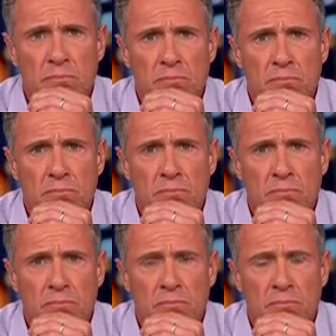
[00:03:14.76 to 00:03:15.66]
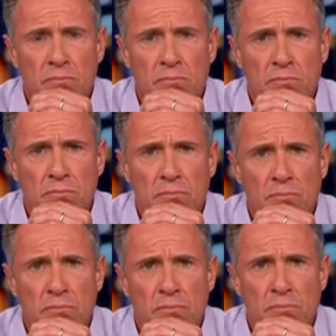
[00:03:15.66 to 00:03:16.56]

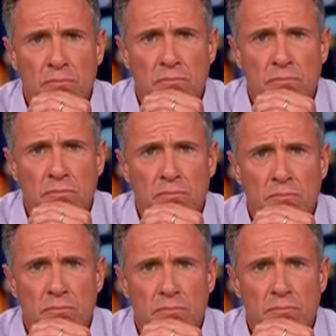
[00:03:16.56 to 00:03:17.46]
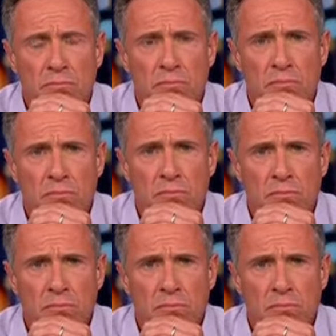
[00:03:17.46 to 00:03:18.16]
(not speaking)